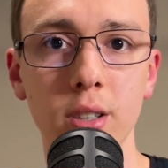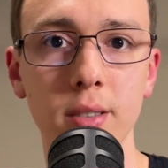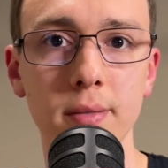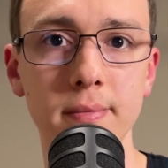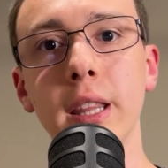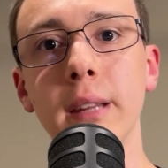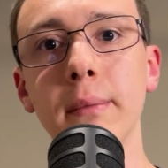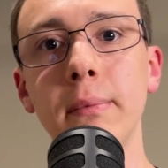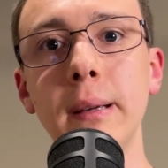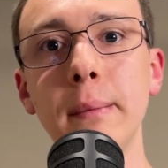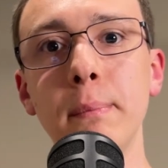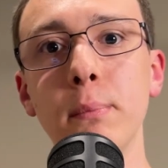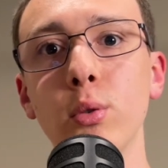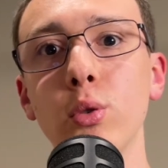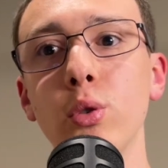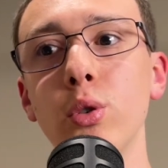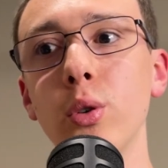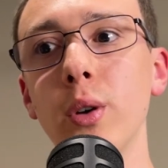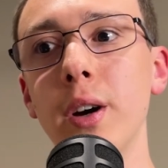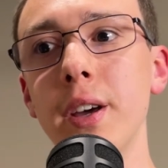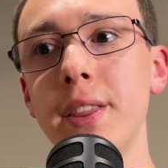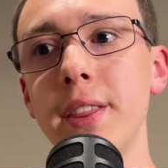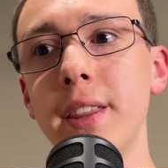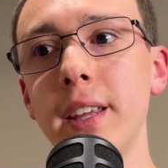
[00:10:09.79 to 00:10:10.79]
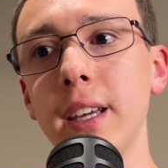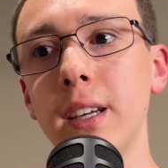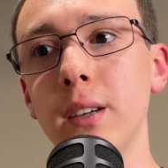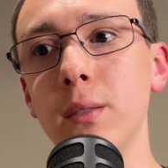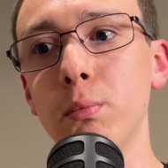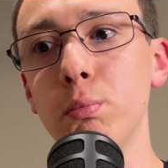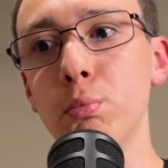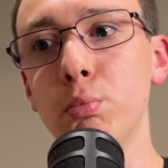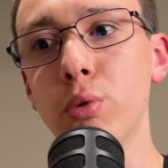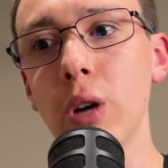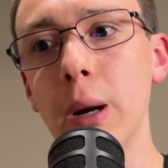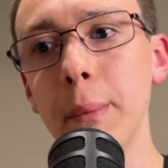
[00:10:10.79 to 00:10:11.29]
But the people who I think
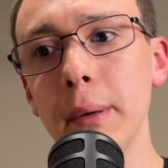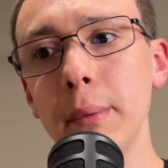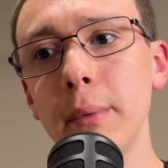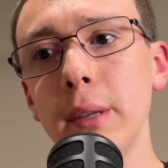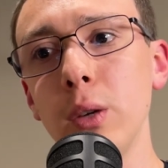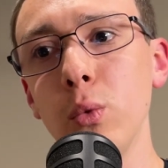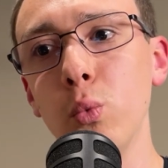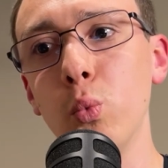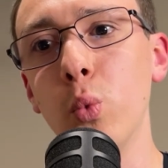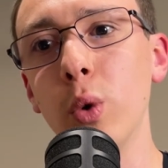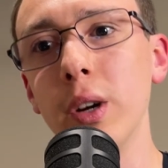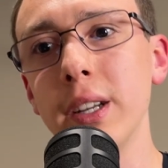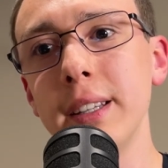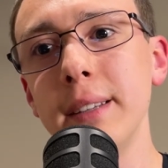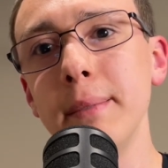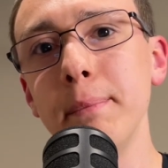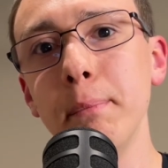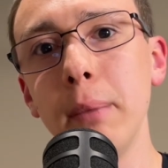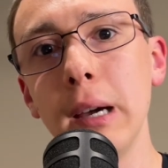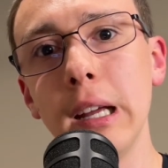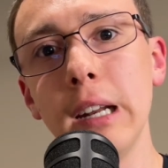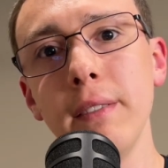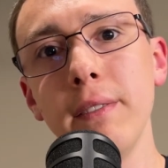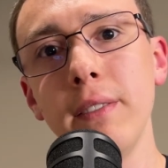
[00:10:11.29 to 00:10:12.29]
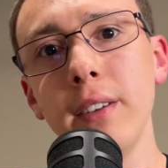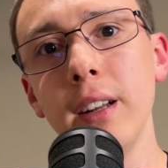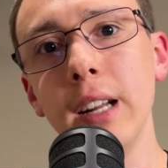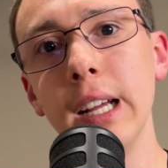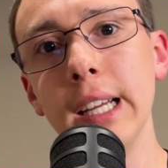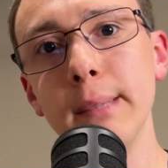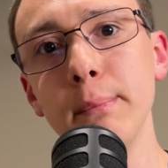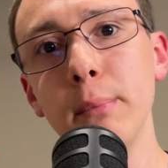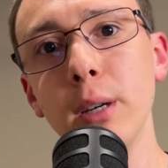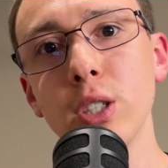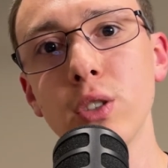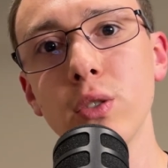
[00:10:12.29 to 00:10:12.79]
probably wouldn't benefit
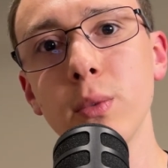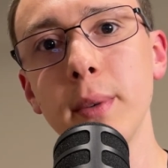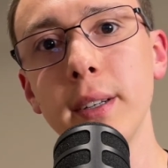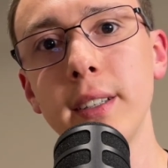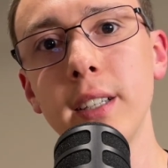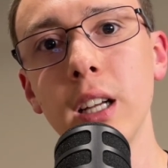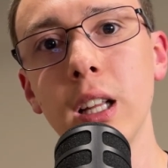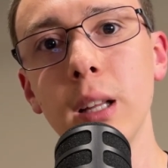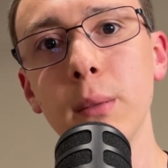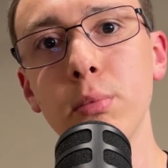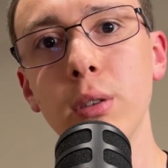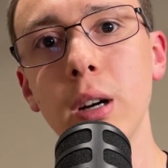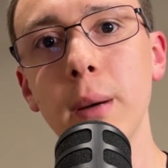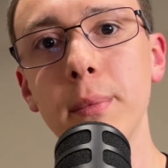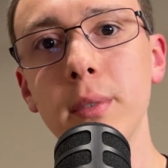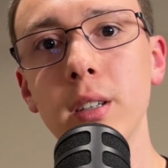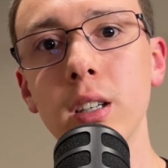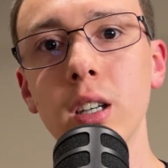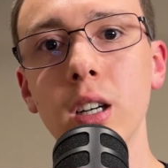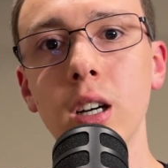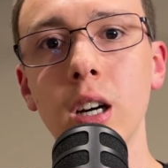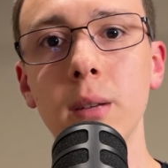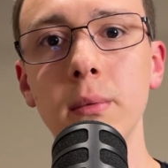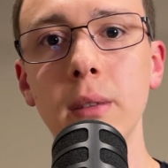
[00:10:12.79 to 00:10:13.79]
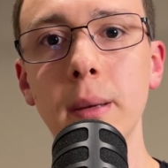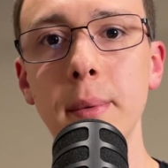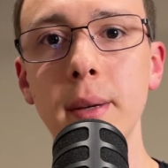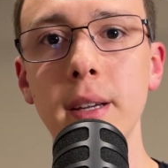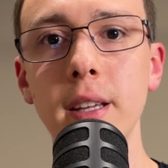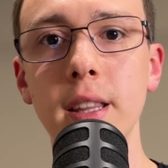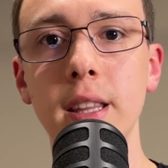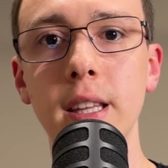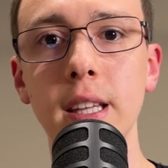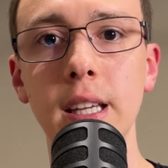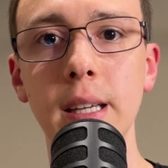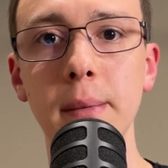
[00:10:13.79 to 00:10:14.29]
as much from a teleprompter are maybe
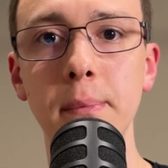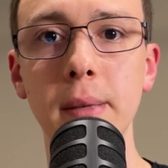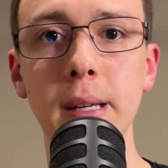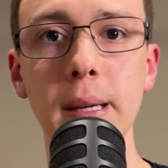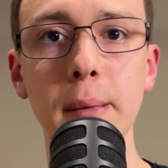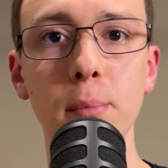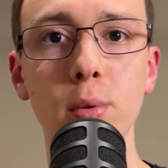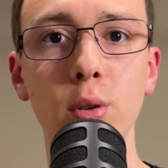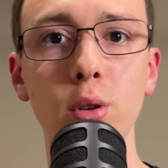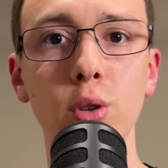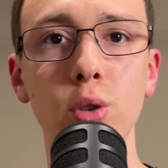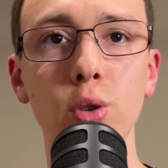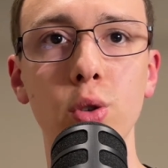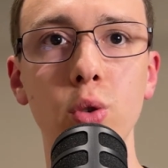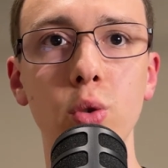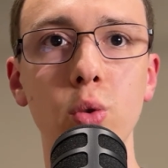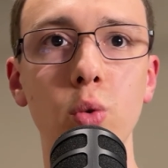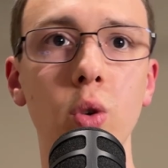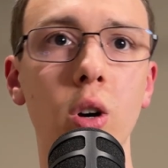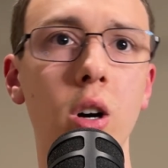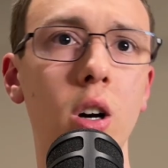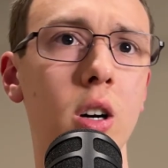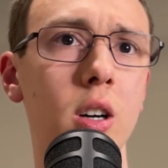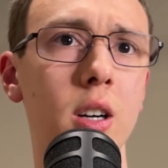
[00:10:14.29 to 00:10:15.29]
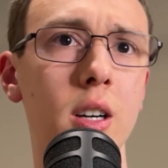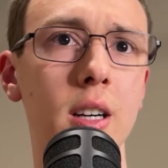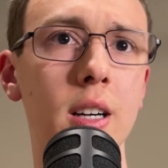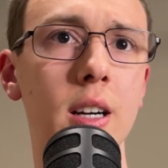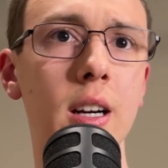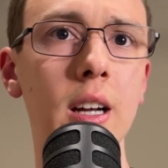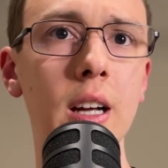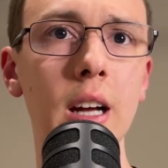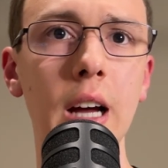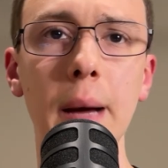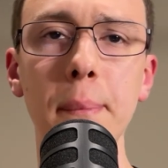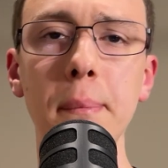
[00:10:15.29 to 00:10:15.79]
the people who are
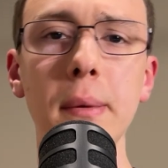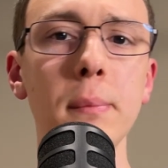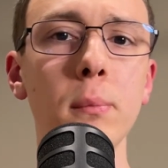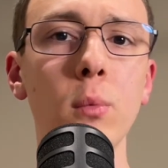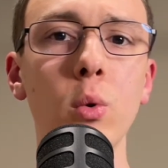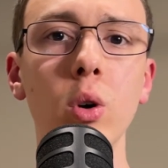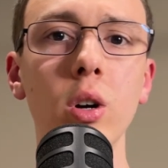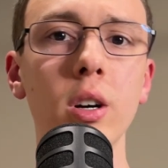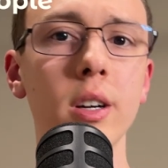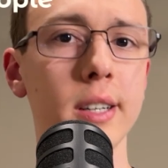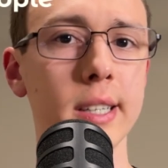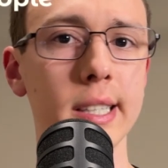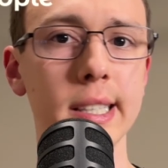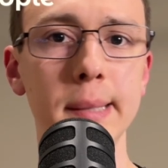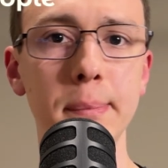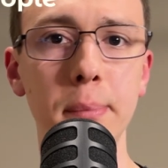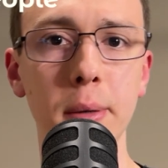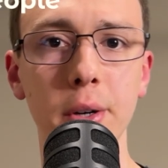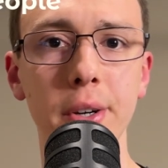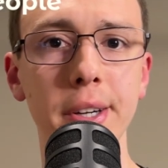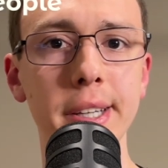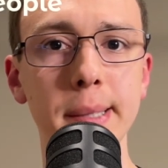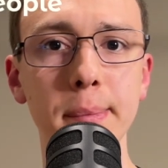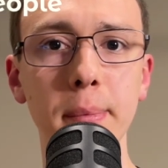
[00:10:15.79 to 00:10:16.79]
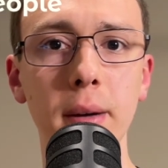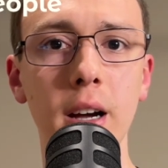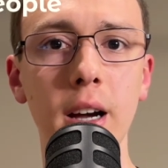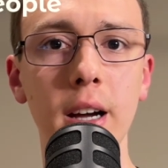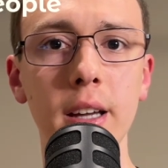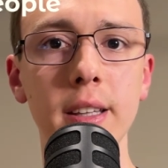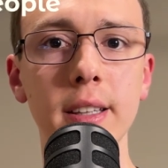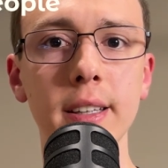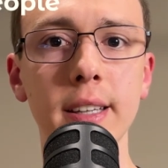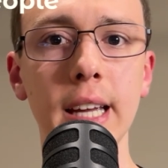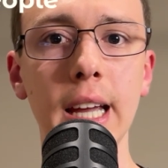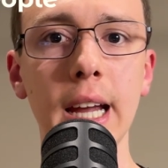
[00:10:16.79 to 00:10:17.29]
a bit more experienced
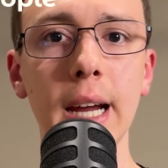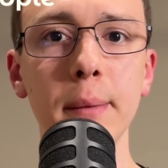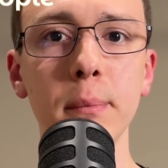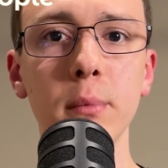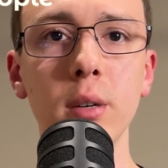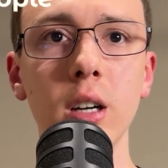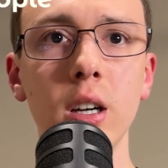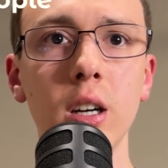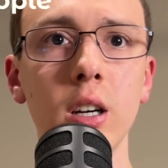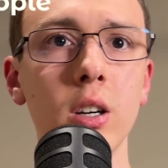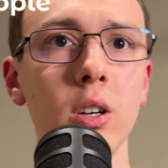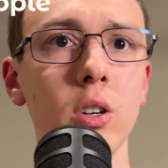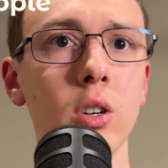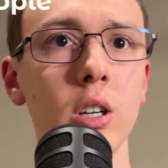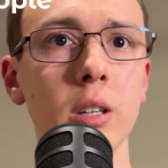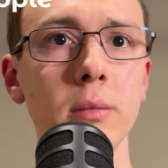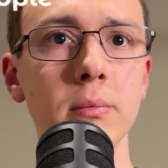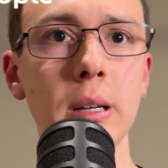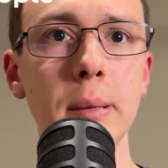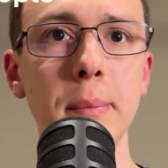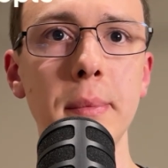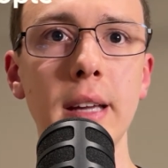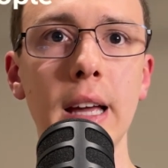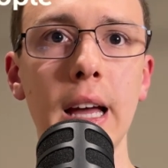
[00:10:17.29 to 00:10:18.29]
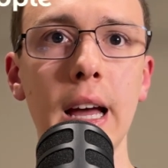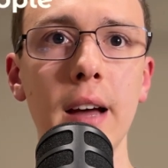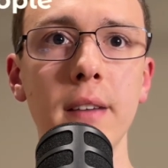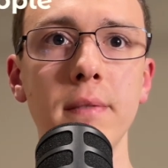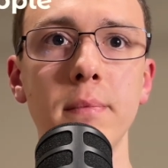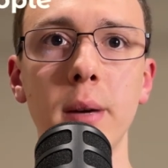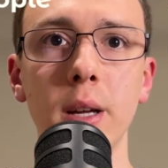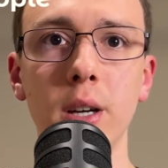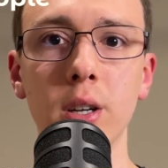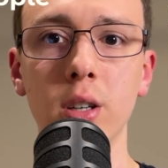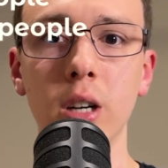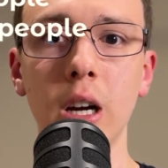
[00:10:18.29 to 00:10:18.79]
behind the camera, or maybe have
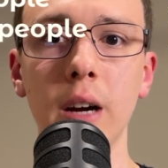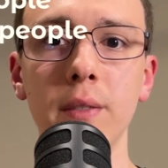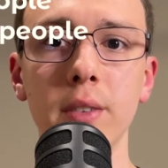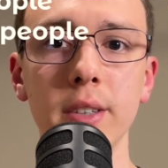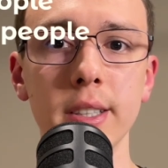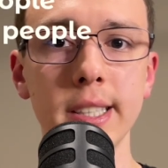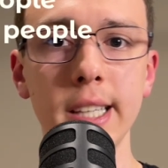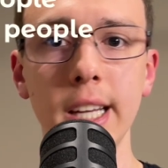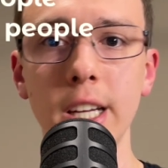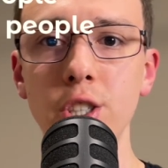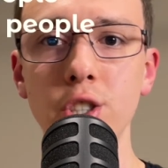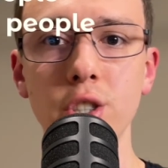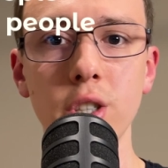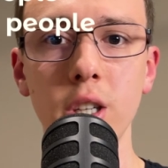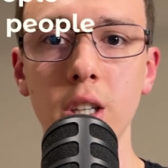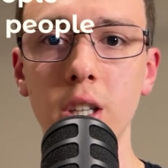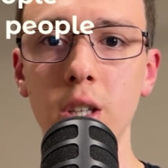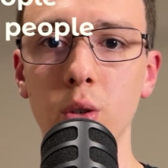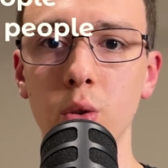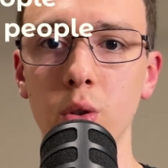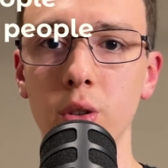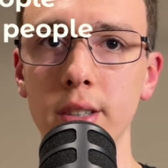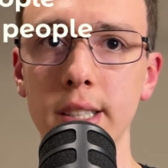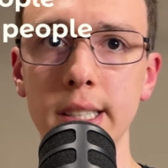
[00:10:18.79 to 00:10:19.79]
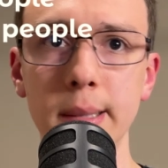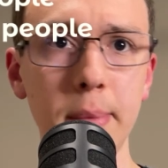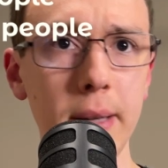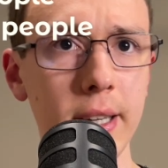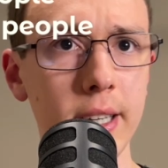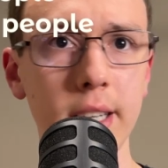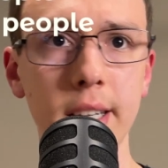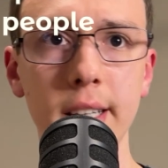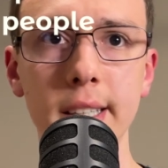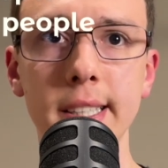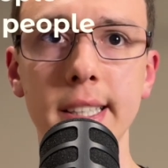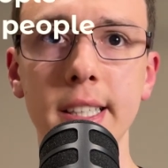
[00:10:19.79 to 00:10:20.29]
better conversation or
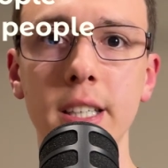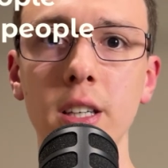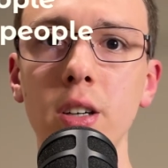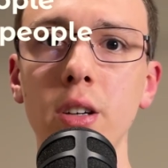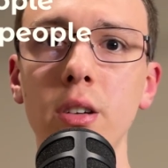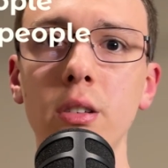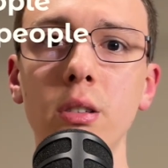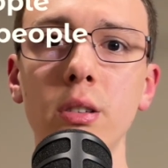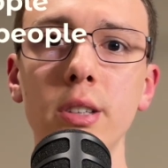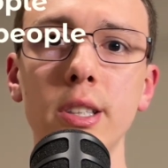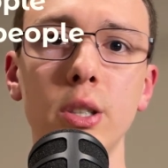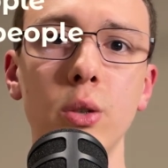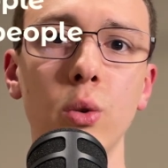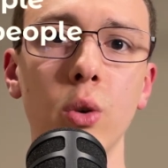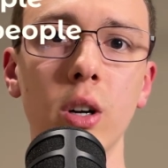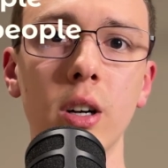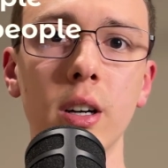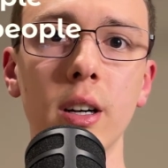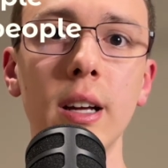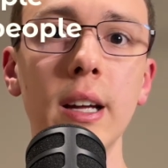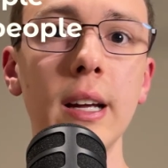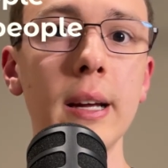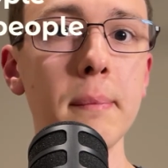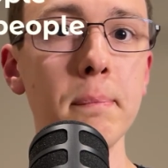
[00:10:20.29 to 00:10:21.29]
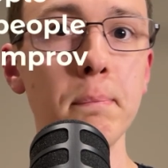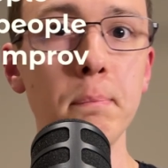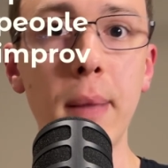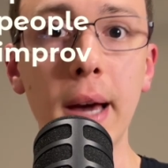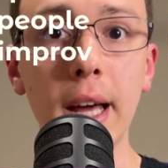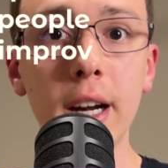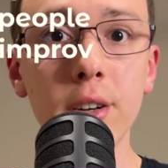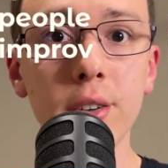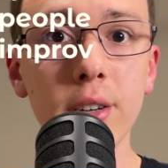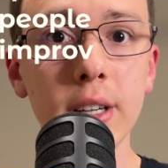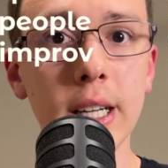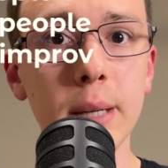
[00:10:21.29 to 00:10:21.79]
speaking skills, who are
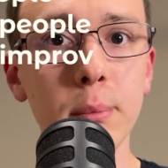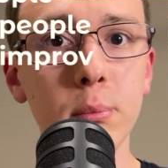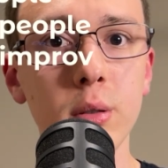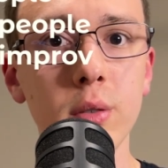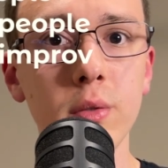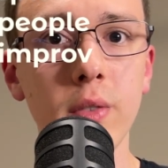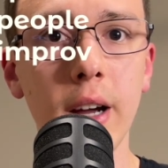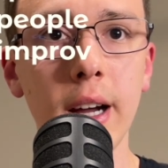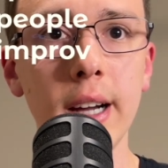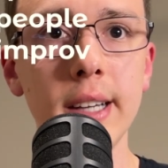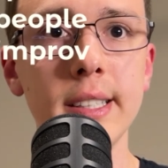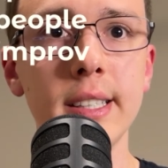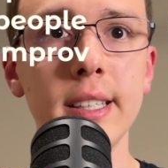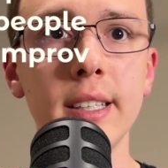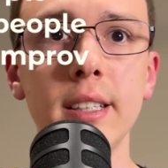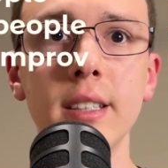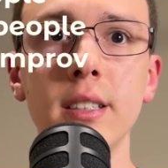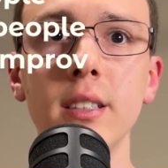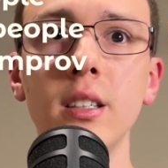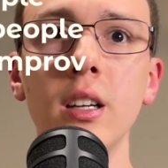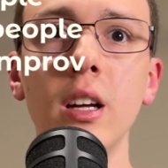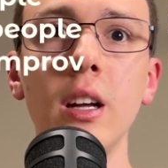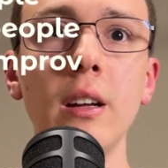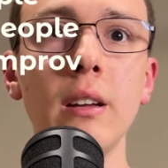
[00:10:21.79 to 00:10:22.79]
better at improvising.